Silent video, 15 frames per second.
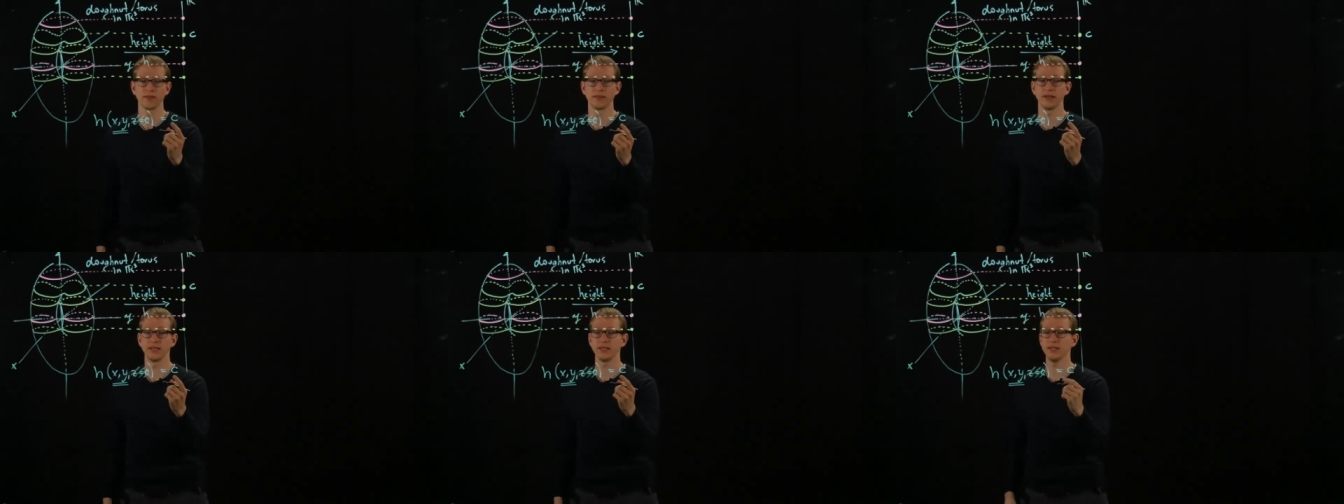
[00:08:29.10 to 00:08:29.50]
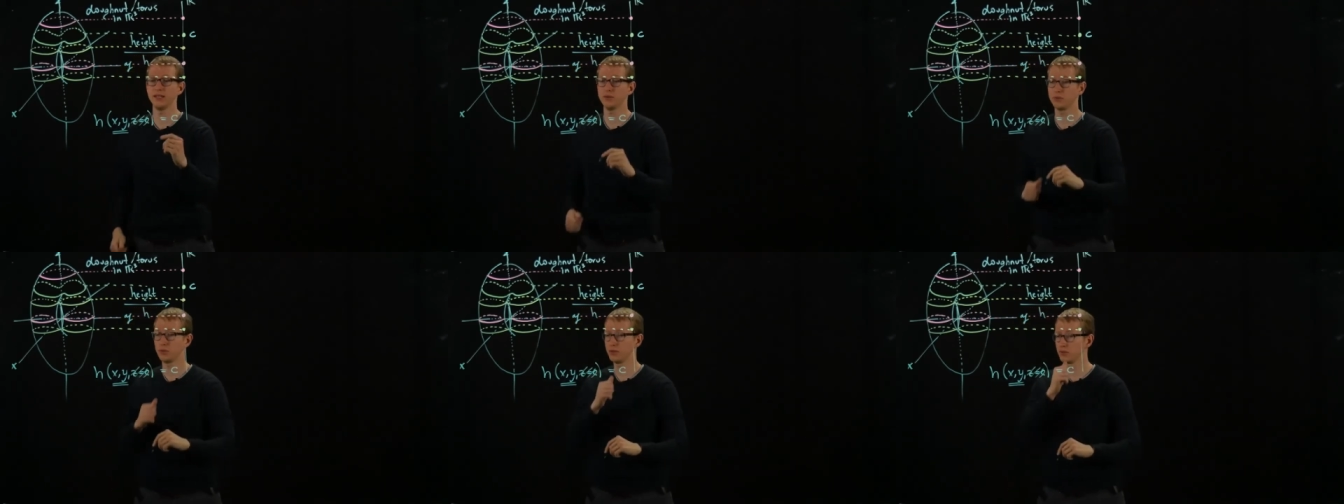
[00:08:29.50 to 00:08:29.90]
that
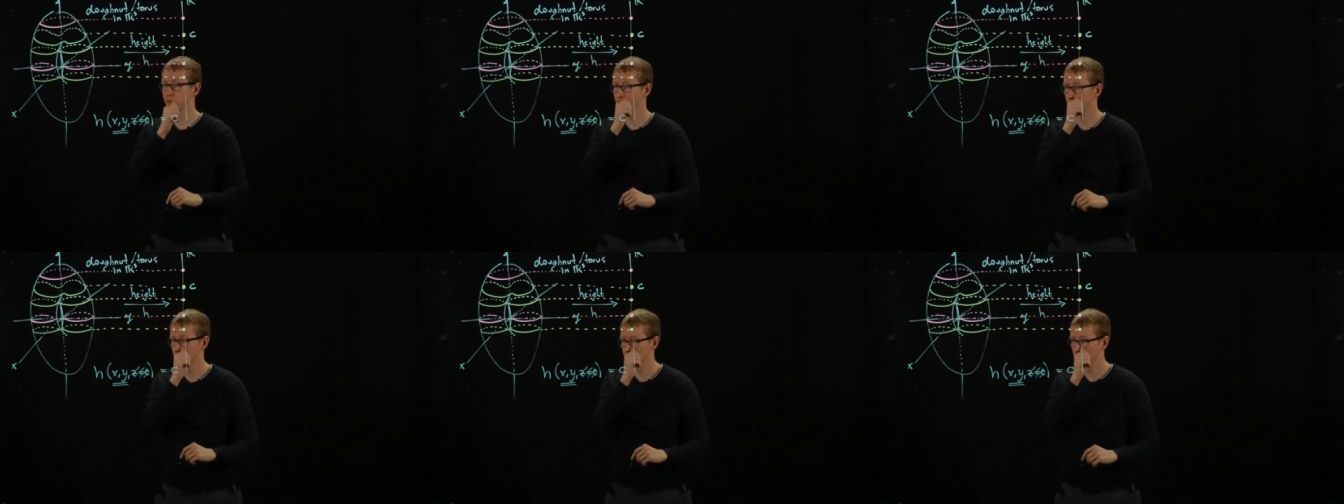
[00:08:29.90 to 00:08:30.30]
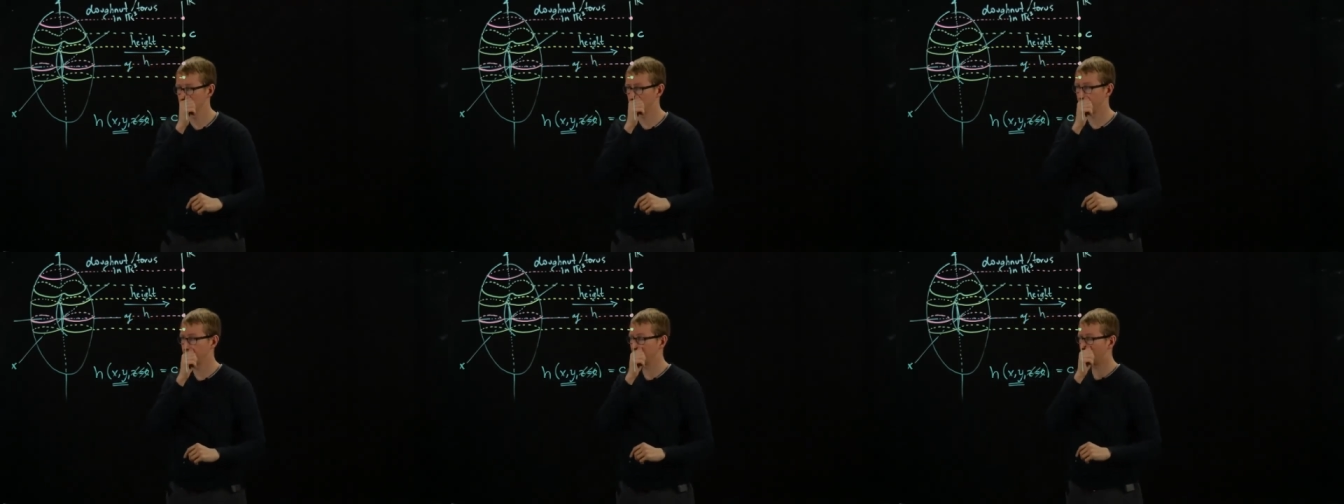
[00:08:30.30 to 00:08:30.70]
equals
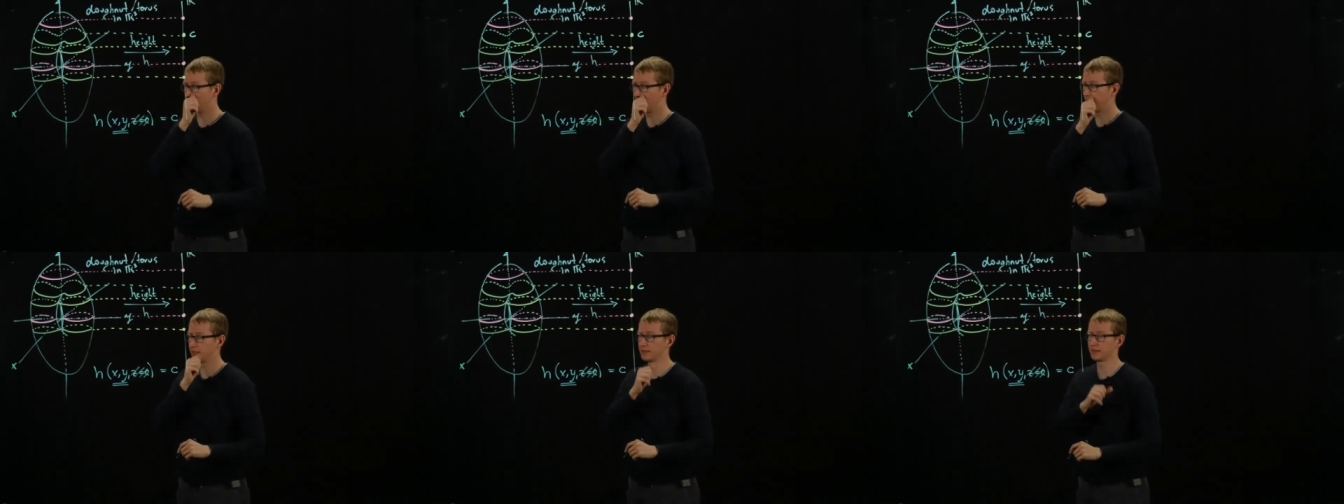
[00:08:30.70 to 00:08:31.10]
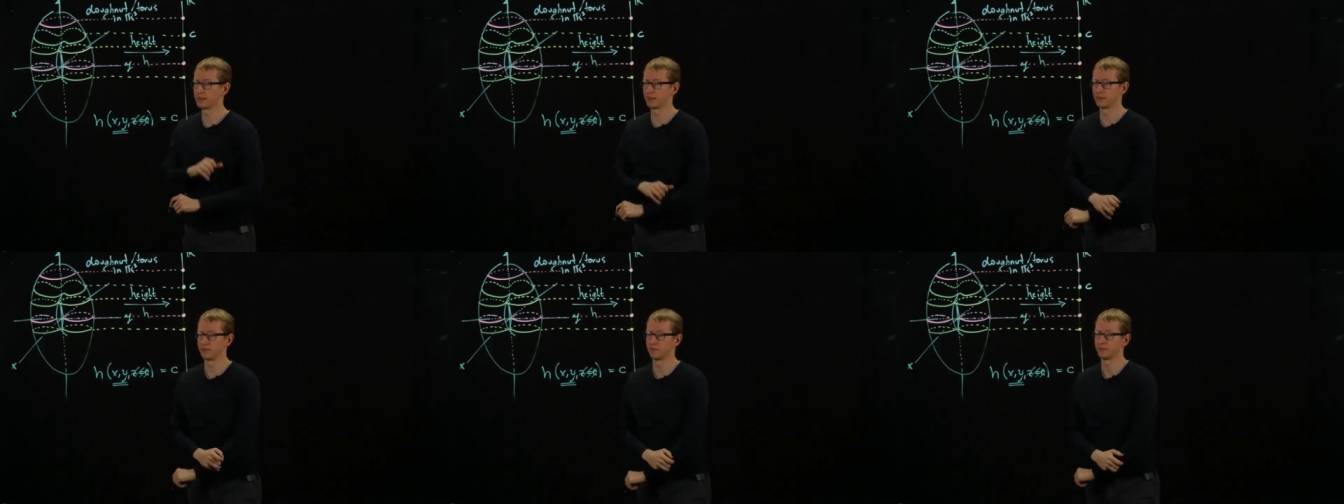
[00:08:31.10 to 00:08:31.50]
some
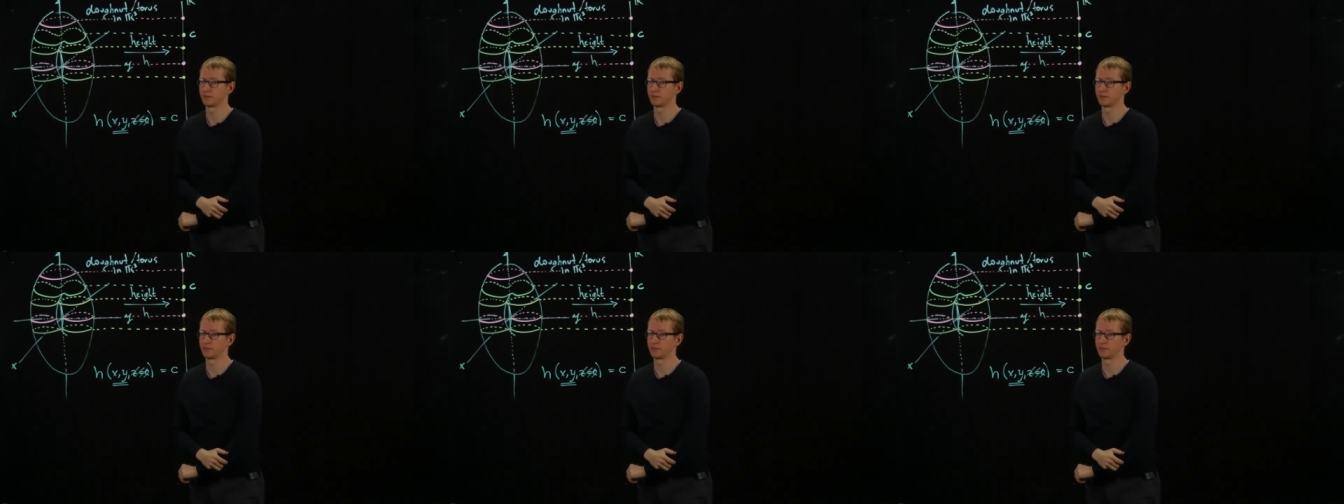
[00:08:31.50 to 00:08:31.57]
constant.